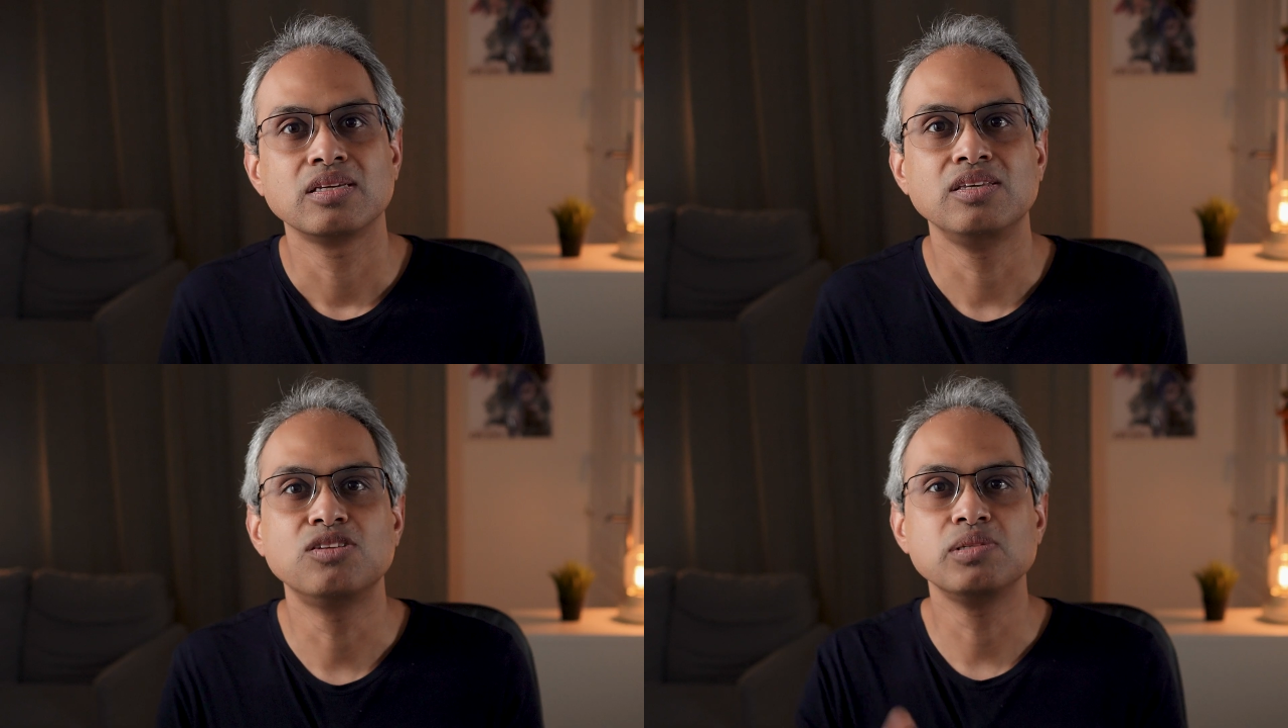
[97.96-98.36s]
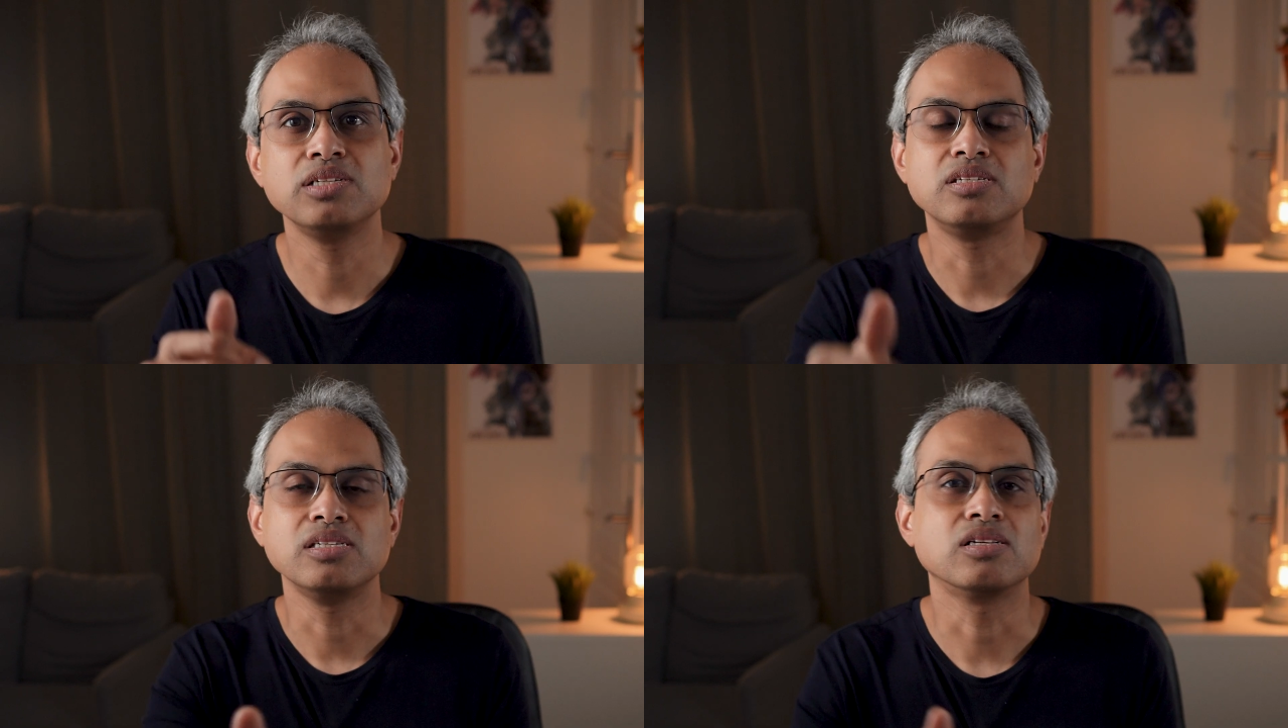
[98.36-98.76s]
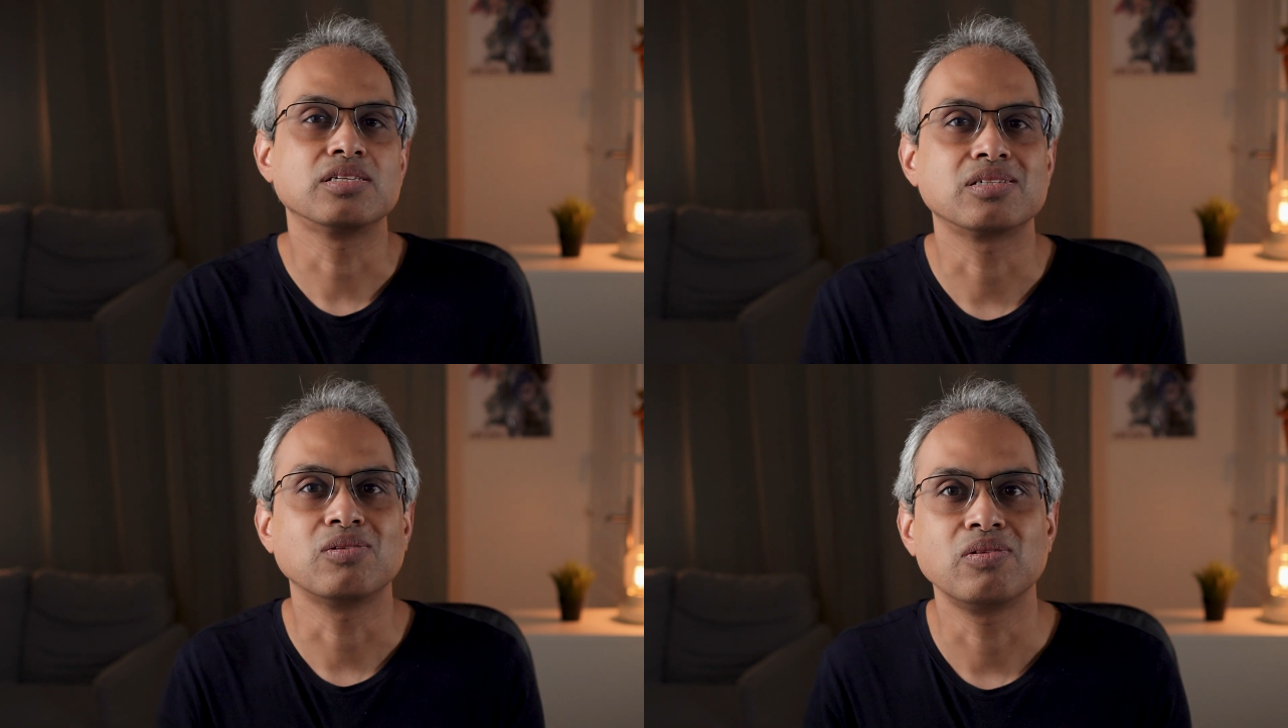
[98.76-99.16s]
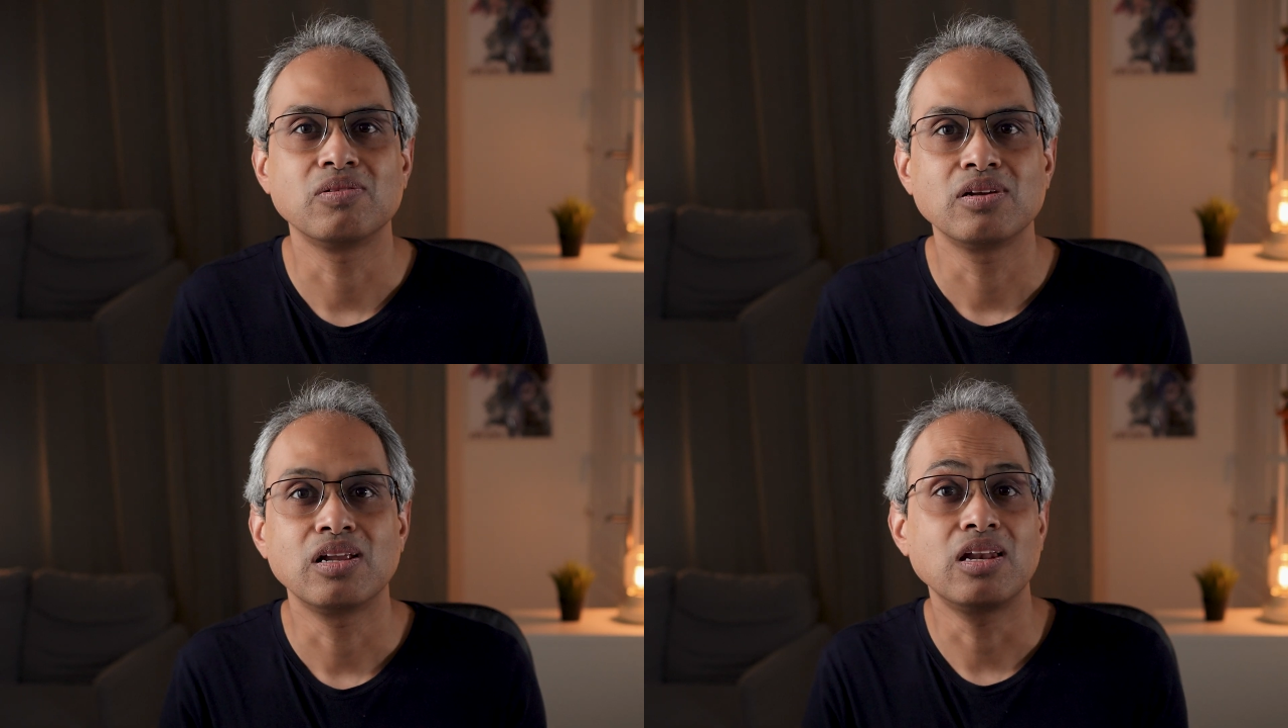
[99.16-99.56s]
Humility is also
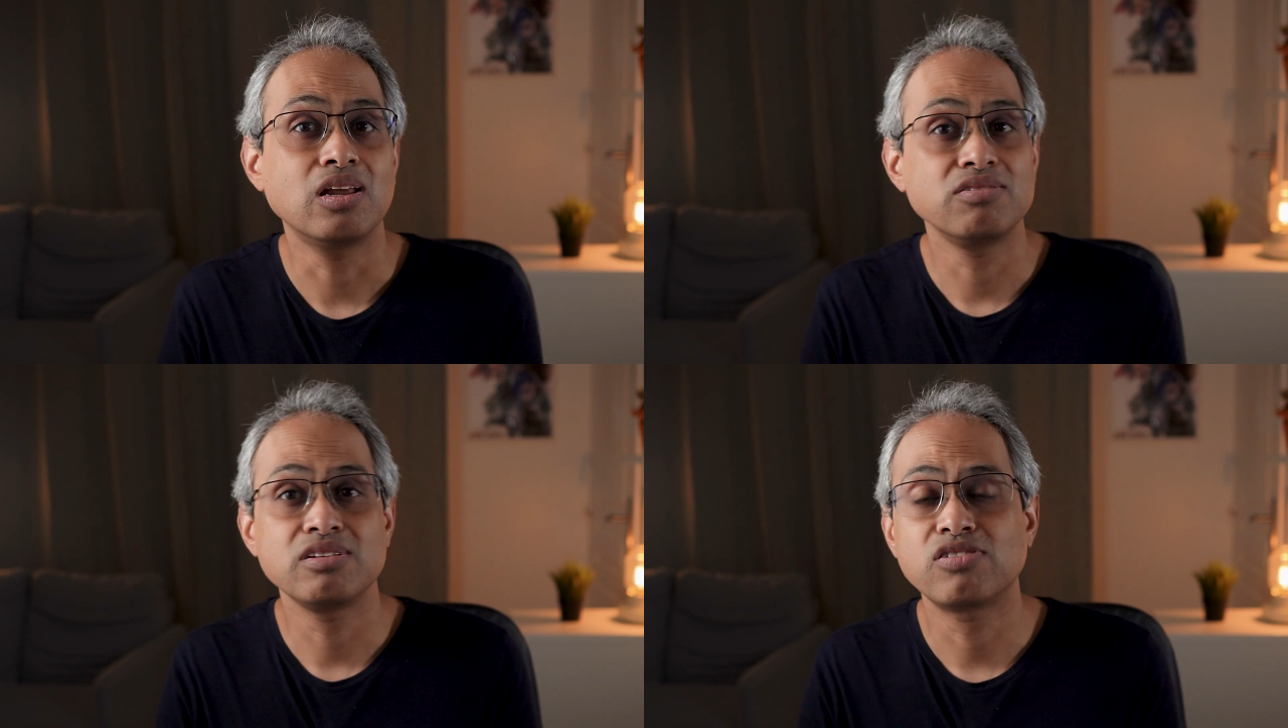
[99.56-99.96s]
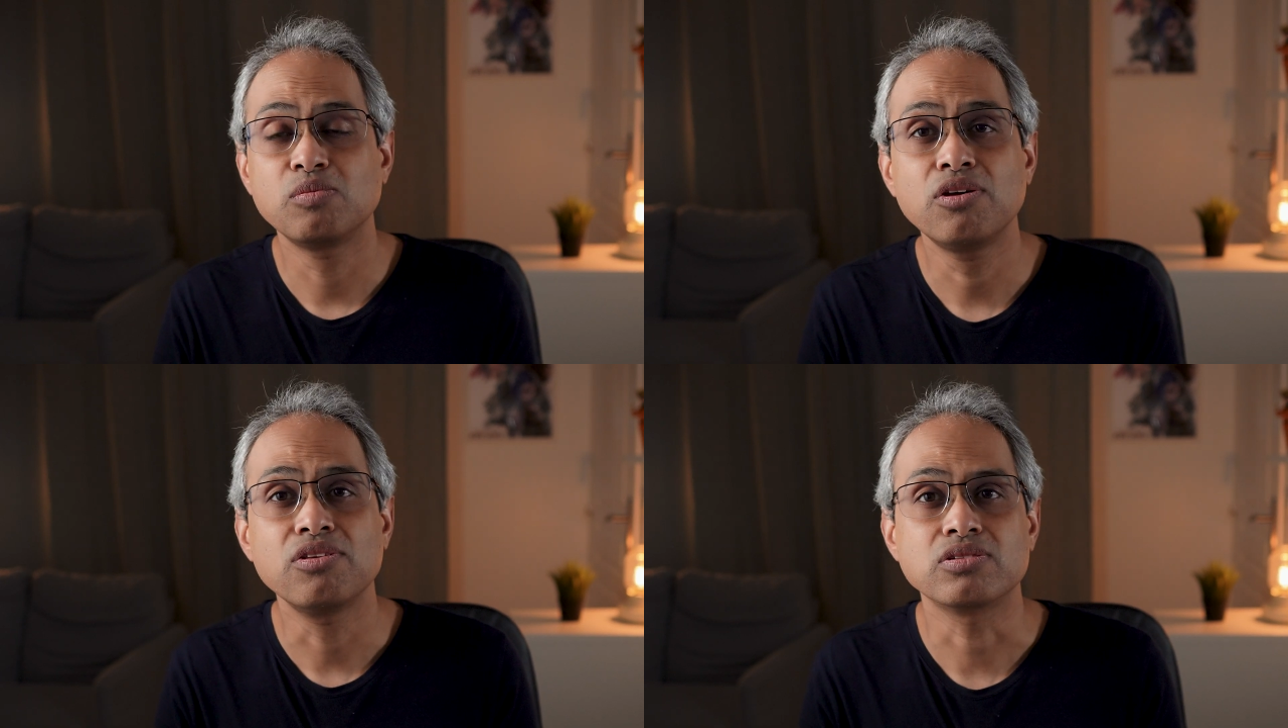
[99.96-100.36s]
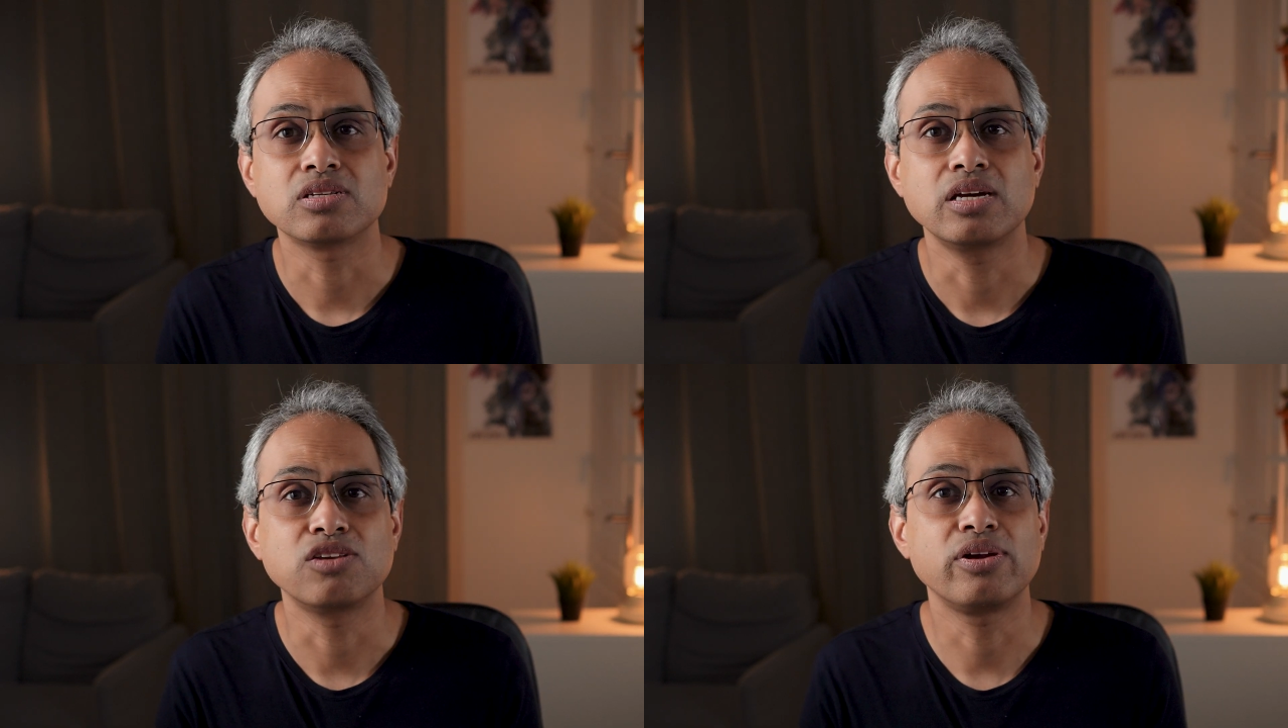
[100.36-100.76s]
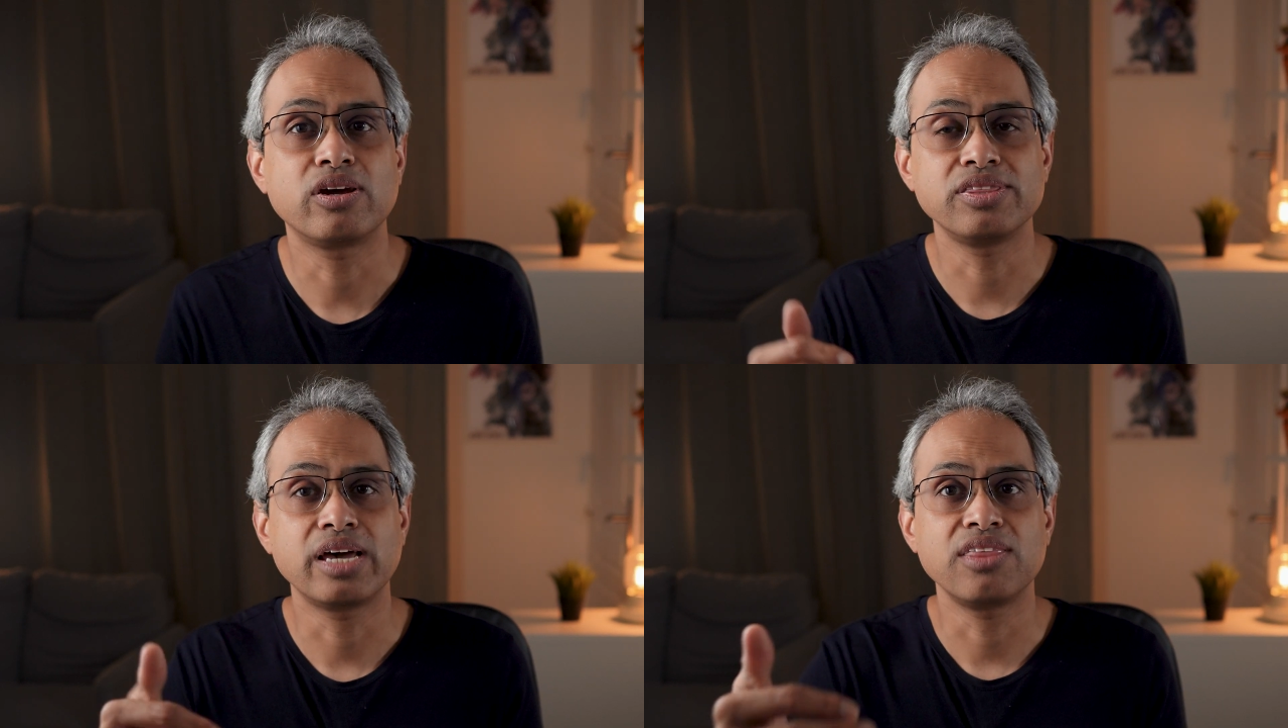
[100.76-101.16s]
learning from others and
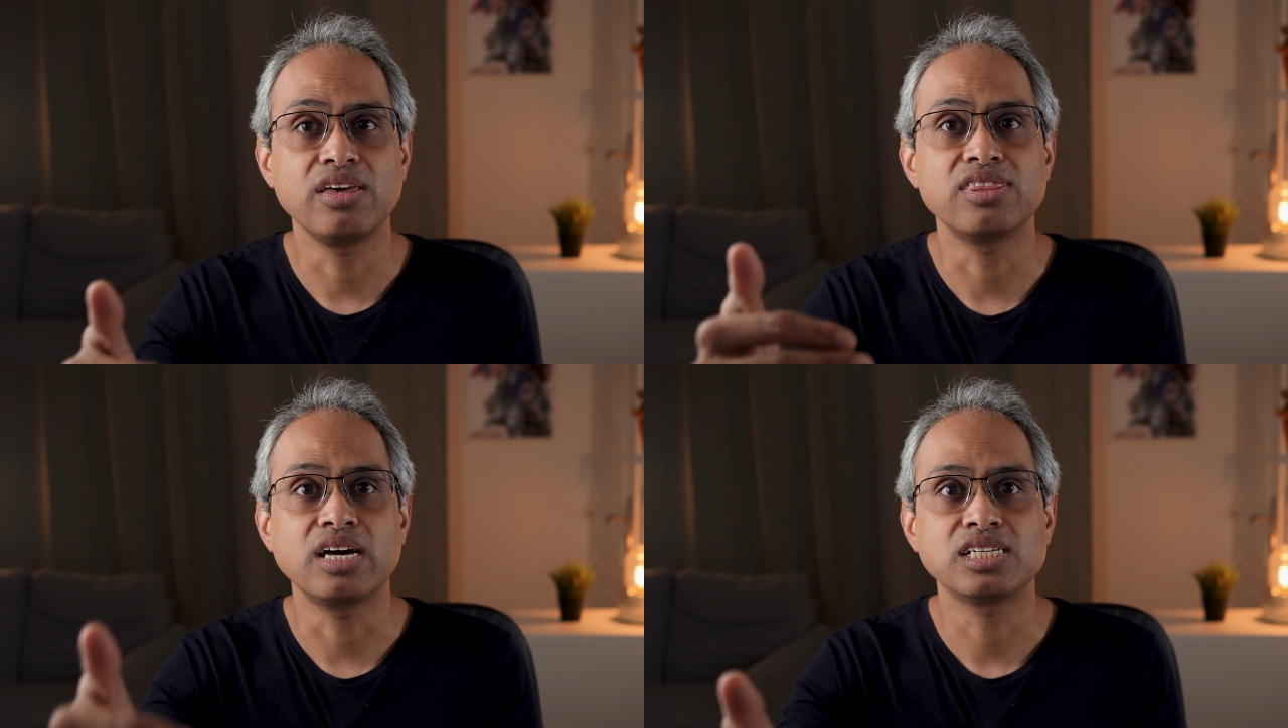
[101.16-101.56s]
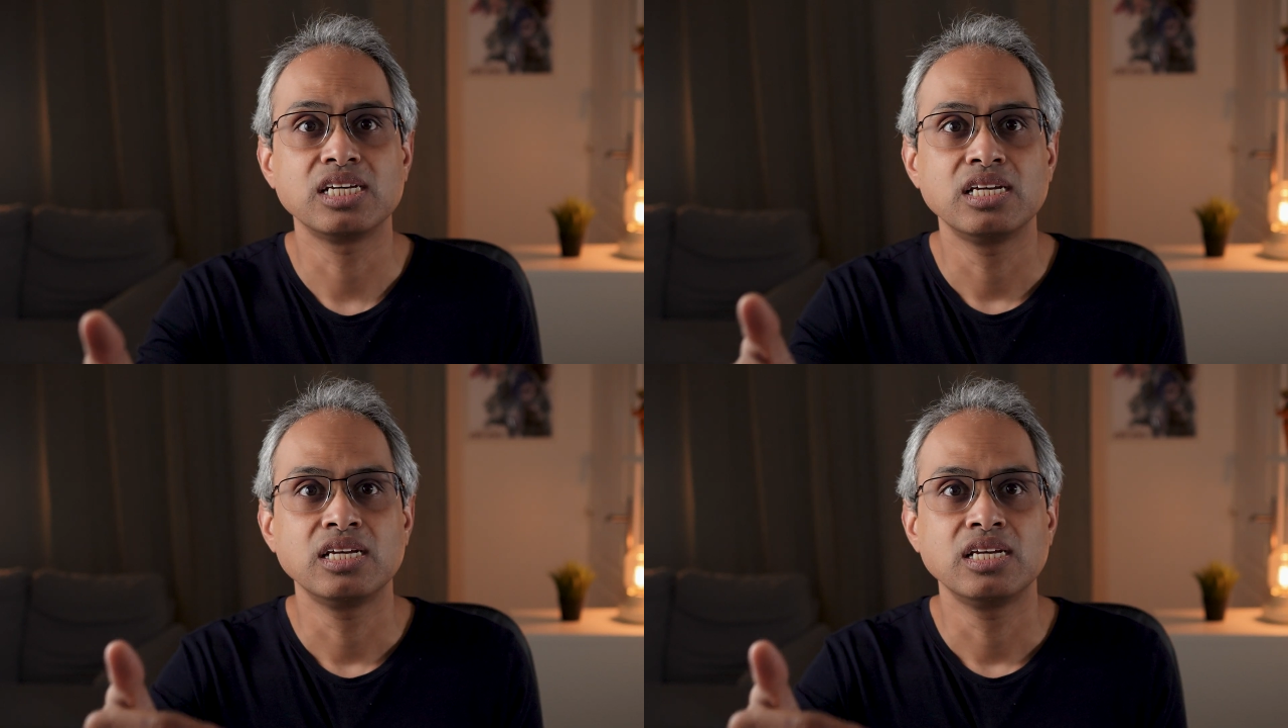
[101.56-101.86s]
recognizing that